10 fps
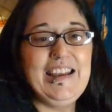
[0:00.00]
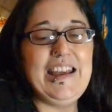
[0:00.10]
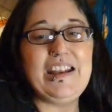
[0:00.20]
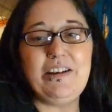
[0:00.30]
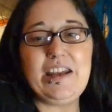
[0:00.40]

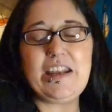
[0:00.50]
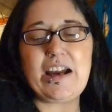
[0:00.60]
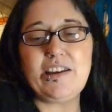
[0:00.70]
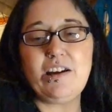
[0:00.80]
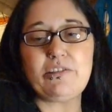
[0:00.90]
Anyway,
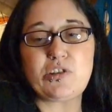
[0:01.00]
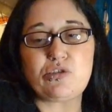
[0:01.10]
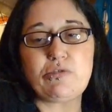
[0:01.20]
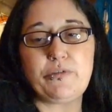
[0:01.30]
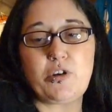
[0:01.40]
I know I've
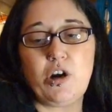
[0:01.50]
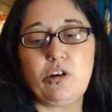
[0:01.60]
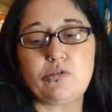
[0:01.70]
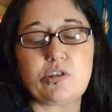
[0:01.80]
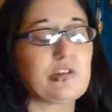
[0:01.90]
just dribbled
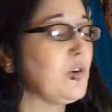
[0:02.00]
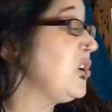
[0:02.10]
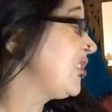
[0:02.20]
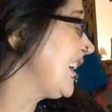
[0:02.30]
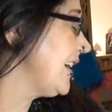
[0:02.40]
on, just
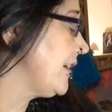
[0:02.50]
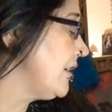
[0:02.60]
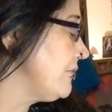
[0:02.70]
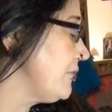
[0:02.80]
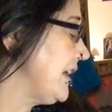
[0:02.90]
talking
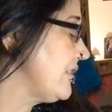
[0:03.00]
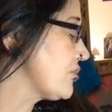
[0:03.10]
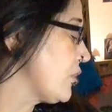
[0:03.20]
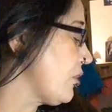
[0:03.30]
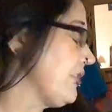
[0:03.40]
and
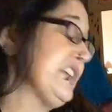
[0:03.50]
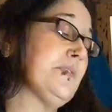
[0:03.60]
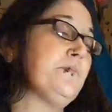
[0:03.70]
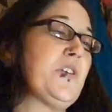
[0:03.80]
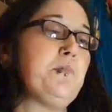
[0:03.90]
reading
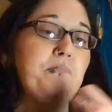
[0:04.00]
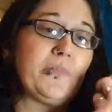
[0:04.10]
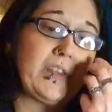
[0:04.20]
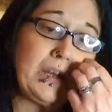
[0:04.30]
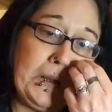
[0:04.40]
stories, but
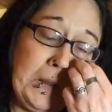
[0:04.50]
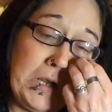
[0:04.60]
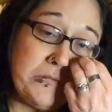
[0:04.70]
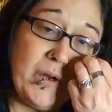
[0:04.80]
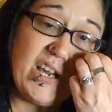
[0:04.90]

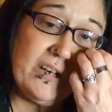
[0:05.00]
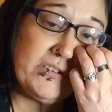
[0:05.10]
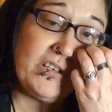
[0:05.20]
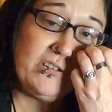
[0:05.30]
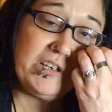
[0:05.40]
that's what I'm
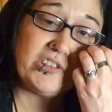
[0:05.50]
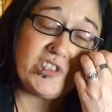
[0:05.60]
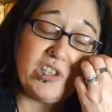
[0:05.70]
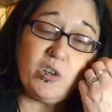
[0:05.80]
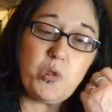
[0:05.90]
going to do
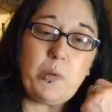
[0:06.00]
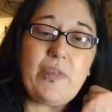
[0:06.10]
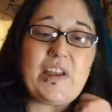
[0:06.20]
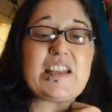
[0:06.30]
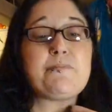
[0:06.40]
until the
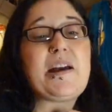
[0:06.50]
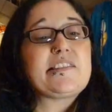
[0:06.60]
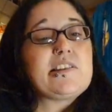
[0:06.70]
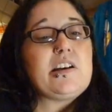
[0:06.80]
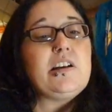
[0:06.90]
weather gets
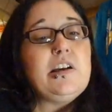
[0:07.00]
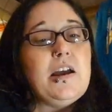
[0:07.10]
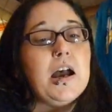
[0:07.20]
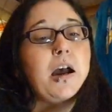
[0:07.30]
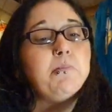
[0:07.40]
better
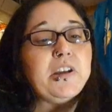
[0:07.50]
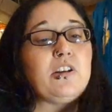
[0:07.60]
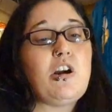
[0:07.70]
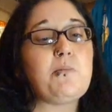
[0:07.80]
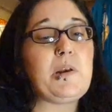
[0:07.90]
and we
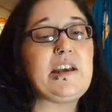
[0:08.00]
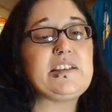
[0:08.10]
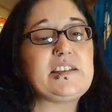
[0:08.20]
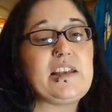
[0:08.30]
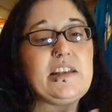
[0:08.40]
can go
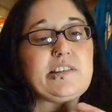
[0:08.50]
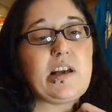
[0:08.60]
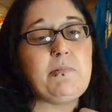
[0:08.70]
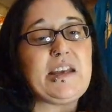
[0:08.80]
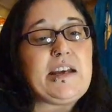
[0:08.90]
places.
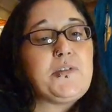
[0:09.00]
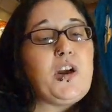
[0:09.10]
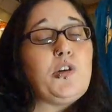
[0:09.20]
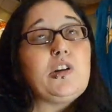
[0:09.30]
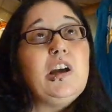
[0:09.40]
I may have
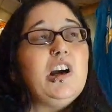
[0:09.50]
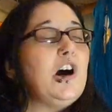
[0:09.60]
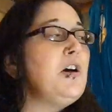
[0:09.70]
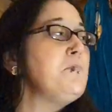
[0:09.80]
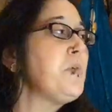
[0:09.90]
the odd
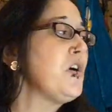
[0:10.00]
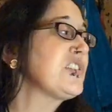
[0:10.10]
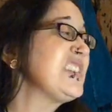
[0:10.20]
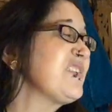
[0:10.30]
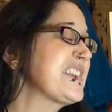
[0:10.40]

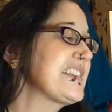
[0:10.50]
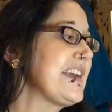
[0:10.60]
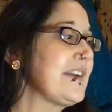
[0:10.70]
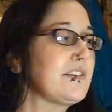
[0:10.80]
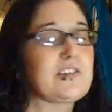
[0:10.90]
unboxing of
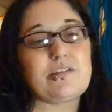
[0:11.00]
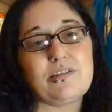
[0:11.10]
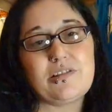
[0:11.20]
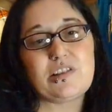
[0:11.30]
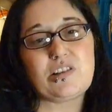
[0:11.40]
snacks
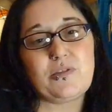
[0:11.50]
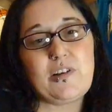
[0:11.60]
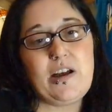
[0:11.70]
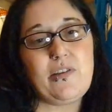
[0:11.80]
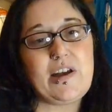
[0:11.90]
and
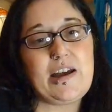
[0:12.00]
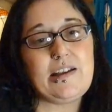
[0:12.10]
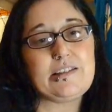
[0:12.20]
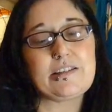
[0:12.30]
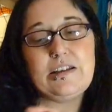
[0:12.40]
stuff like
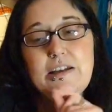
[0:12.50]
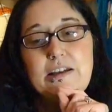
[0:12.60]
that.